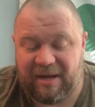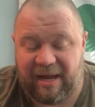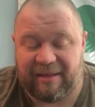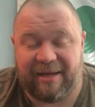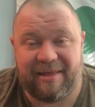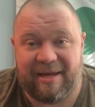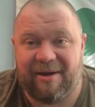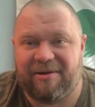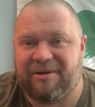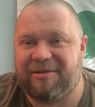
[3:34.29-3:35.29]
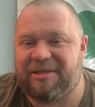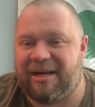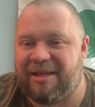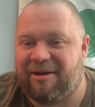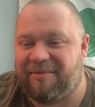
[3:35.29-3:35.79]
I liked the characters, and
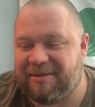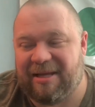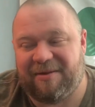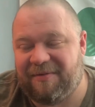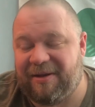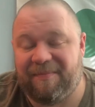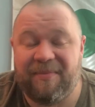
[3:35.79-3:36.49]
I thought it was a lot of fun.